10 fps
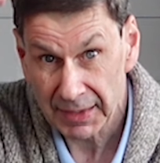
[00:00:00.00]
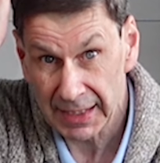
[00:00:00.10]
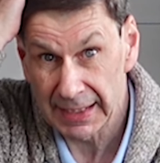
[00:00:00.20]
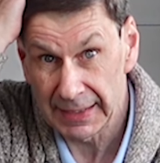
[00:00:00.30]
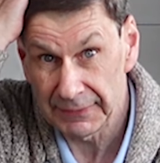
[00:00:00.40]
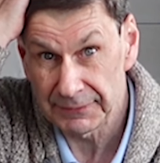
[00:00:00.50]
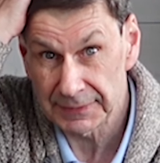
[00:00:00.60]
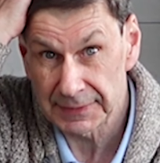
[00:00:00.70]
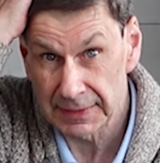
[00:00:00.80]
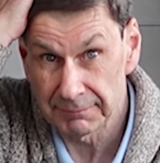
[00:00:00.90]

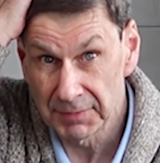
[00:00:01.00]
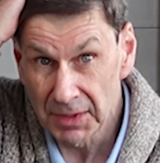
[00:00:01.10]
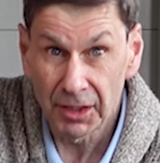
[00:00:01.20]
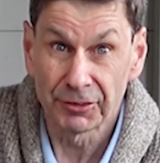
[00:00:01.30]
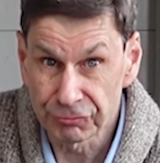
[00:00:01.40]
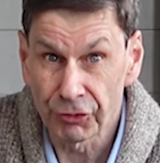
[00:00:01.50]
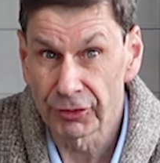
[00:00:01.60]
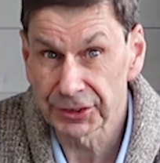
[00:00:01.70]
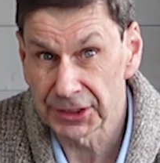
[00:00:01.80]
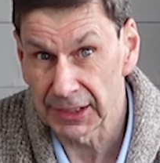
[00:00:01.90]
And um,
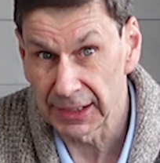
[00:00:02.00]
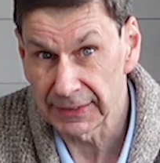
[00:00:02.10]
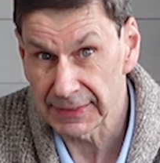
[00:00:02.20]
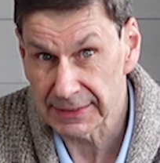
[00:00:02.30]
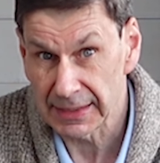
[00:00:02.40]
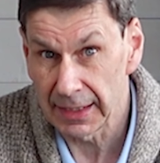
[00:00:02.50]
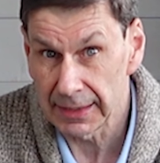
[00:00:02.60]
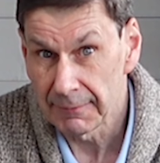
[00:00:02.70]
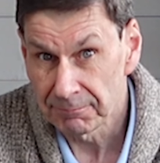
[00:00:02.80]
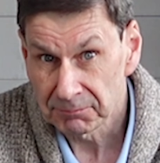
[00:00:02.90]
unfortunately, as I
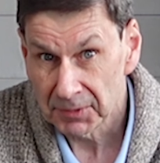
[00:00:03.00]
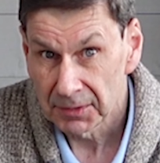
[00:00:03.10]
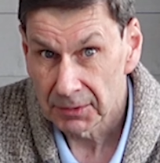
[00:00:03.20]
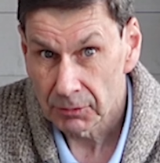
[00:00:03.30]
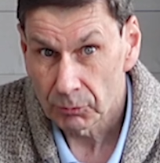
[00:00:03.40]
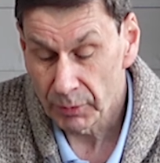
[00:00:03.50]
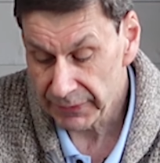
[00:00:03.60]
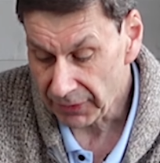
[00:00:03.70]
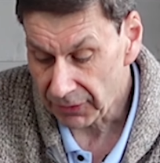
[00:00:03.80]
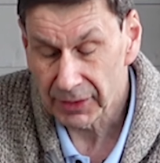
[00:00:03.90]
say,
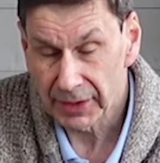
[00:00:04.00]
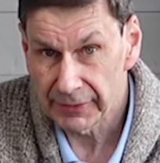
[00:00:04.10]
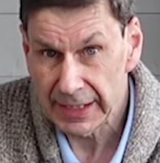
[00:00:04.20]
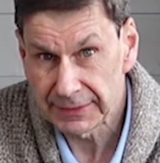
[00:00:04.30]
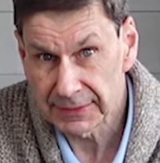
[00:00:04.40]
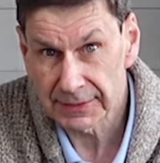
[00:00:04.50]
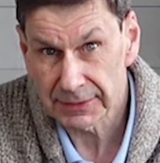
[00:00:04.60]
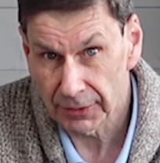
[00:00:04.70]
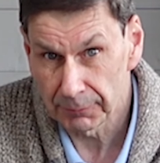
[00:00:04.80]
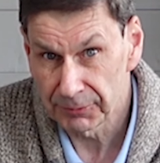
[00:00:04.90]
with the higher end
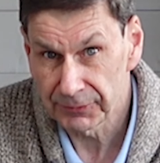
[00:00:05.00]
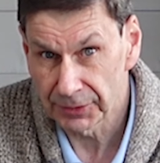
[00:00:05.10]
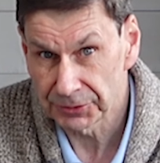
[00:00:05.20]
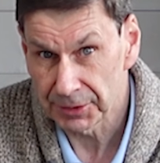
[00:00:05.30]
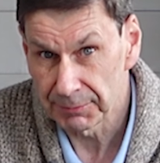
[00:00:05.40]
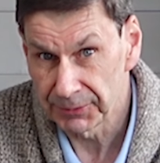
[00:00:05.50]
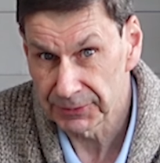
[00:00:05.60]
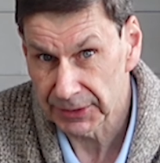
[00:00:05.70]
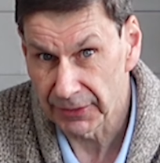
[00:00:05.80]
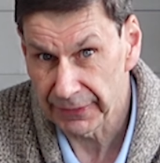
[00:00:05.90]
type of country
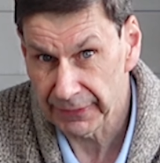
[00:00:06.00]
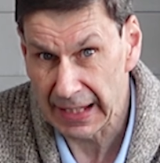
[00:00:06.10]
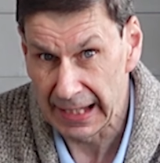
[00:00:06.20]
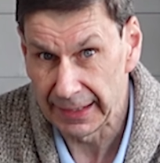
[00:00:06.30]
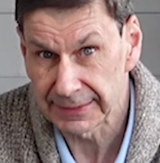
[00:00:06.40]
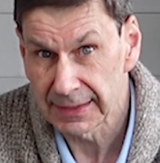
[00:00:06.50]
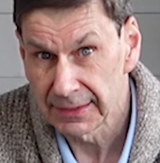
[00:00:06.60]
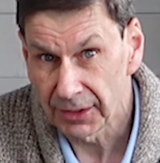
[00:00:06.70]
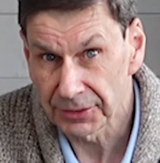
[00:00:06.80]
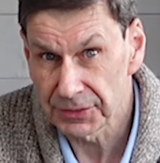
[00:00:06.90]
boots like that,
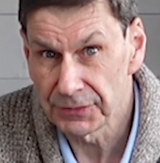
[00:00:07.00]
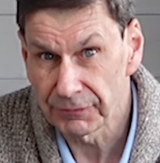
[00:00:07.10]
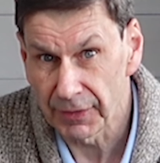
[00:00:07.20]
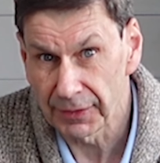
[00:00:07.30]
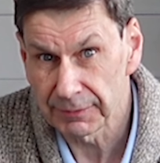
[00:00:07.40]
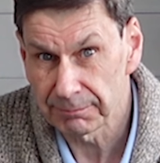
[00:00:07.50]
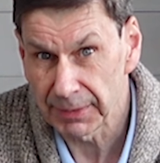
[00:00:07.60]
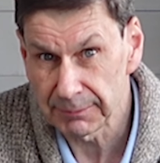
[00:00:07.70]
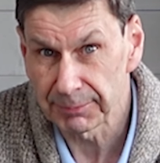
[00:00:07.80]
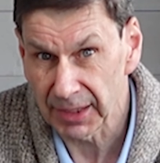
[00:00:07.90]
I do find
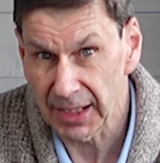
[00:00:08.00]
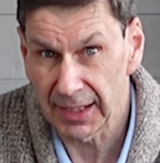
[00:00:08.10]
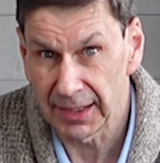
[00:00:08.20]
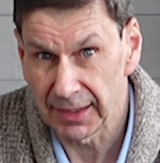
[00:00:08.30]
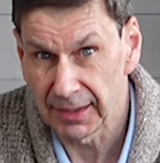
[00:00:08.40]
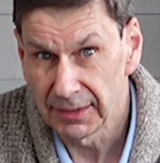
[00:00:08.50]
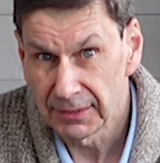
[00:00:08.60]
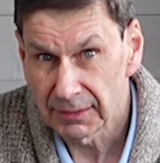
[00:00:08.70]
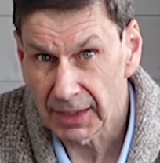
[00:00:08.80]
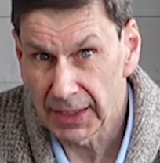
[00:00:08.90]
people are
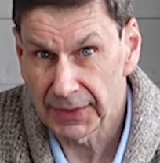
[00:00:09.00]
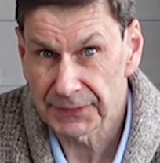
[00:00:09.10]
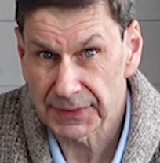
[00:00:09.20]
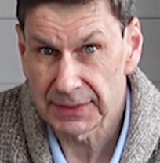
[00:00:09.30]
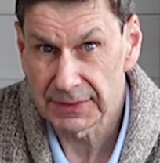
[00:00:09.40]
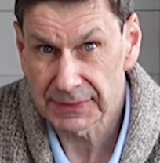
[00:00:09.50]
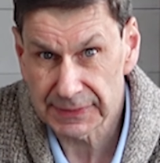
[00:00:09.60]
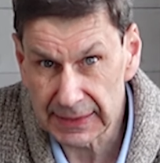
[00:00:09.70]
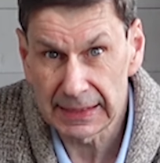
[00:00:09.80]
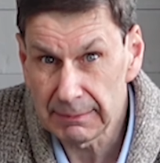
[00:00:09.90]
asking
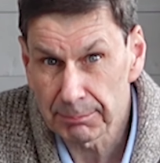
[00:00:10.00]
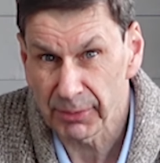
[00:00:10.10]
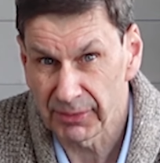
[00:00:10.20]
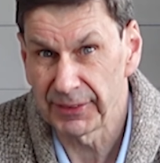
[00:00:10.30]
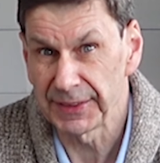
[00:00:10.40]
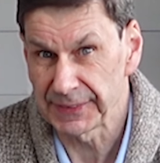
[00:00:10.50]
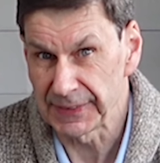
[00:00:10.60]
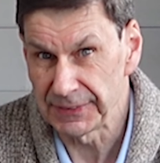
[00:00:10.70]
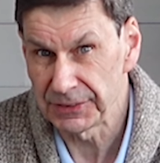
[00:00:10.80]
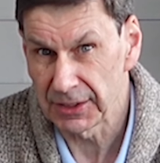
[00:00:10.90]
silly
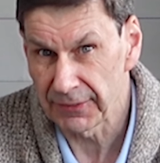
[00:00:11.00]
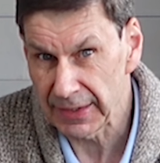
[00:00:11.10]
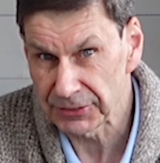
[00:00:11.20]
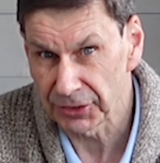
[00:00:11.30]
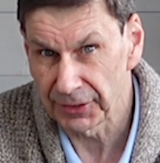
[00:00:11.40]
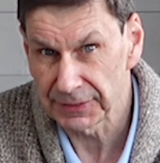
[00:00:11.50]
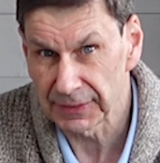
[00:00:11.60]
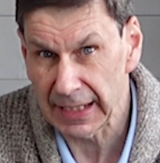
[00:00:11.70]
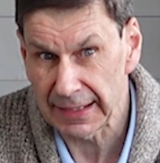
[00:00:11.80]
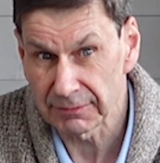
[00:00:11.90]
prices. You know, they're trying to
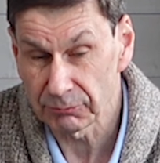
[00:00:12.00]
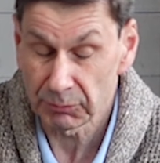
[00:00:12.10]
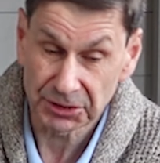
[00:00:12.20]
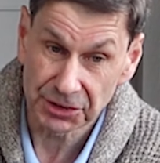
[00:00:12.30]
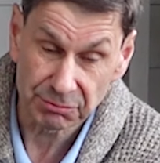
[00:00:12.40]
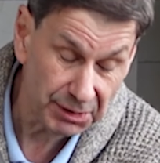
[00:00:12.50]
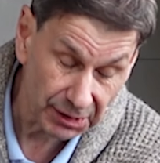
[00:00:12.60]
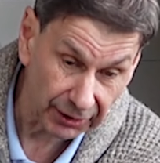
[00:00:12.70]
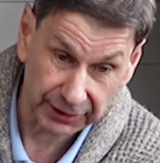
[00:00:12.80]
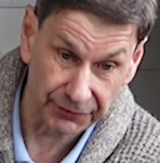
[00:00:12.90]
get, which
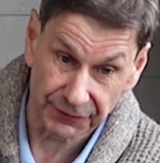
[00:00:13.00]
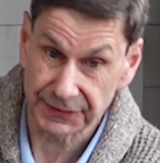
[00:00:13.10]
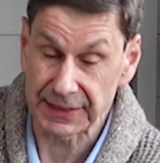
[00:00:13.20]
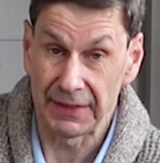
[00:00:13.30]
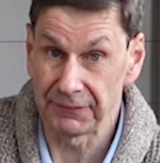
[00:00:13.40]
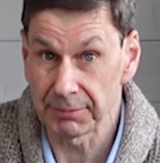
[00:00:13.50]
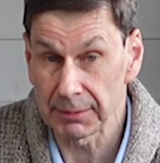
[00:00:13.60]
yeah, I can understand,